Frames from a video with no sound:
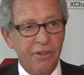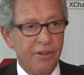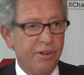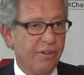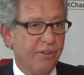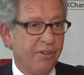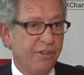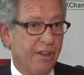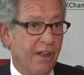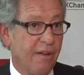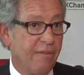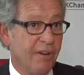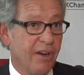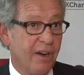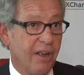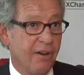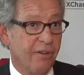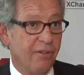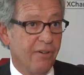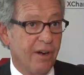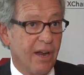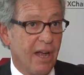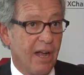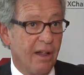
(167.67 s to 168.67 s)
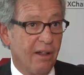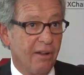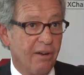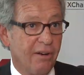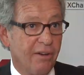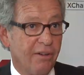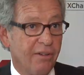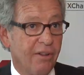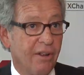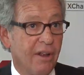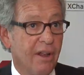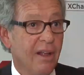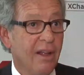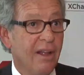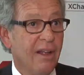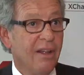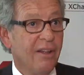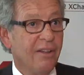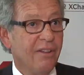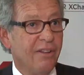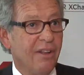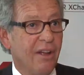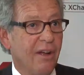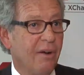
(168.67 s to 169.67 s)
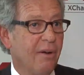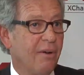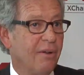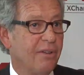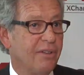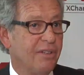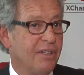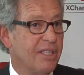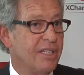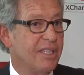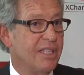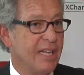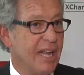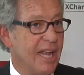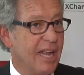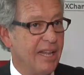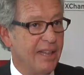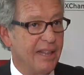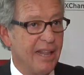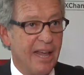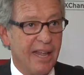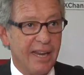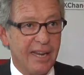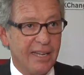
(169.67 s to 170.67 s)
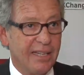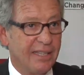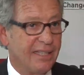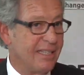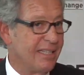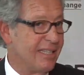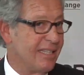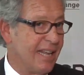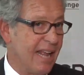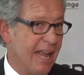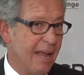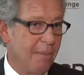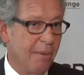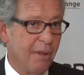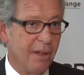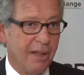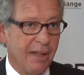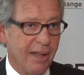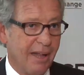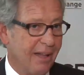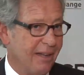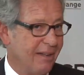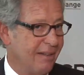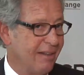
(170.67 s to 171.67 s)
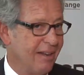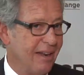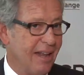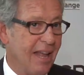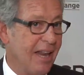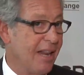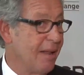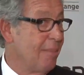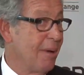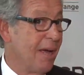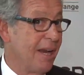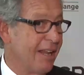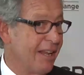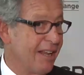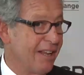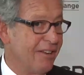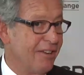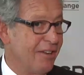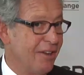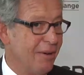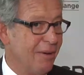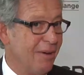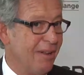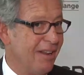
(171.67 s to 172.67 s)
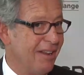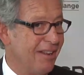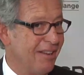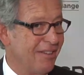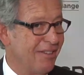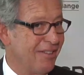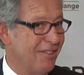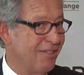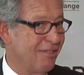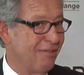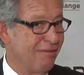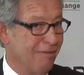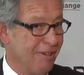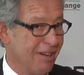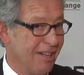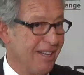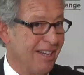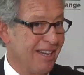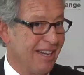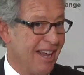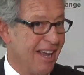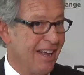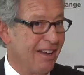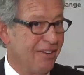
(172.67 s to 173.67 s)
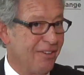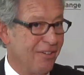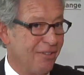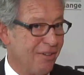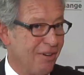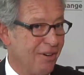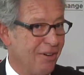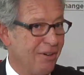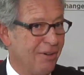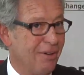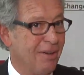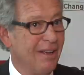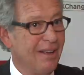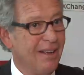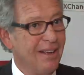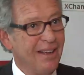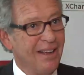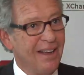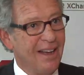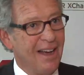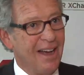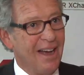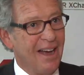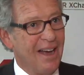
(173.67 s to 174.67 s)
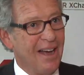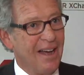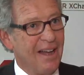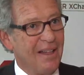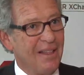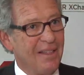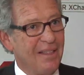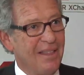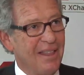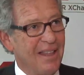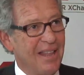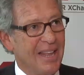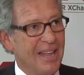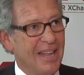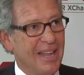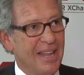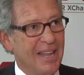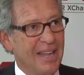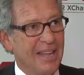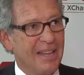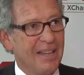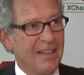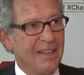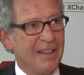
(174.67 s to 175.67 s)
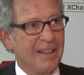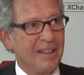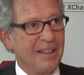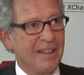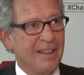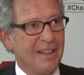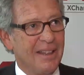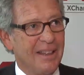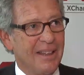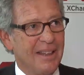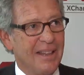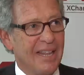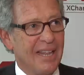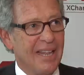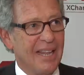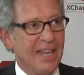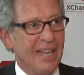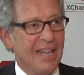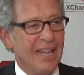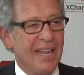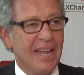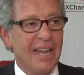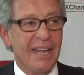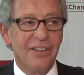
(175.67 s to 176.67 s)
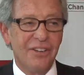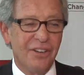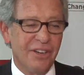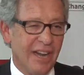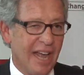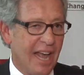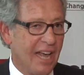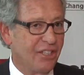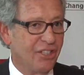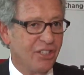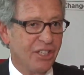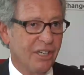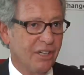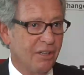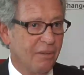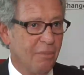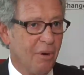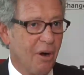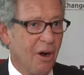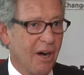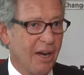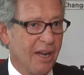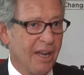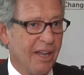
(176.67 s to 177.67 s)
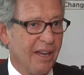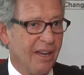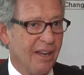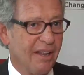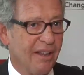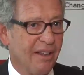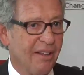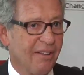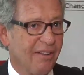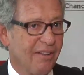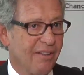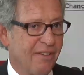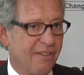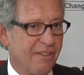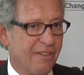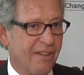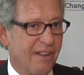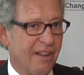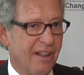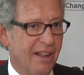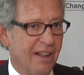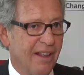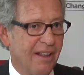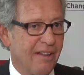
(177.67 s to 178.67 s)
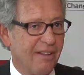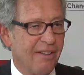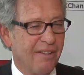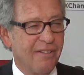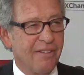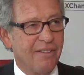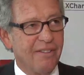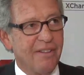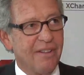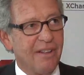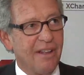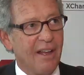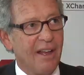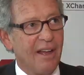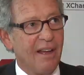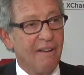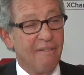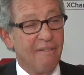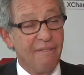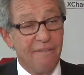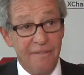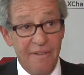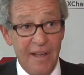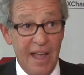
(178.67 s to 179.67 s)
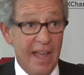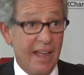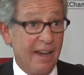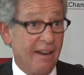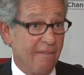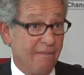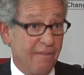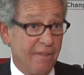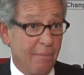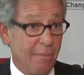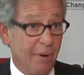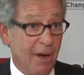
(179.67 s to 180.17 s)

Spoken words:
to $700. So to say that it's stable and anybody can do it is really not true. The international market is a fan of the